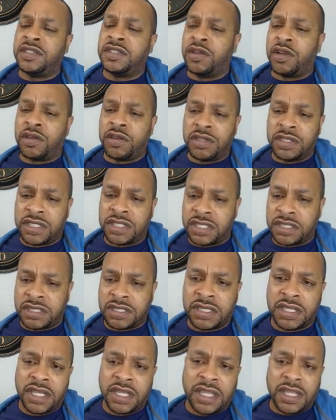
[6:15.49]
you know you
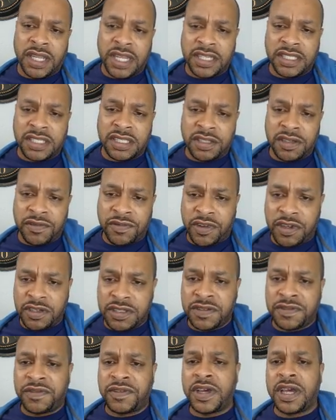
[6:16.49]
just like to
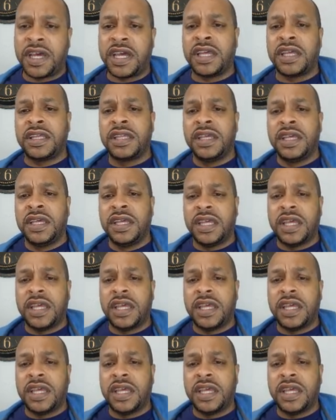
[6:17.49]
diversify.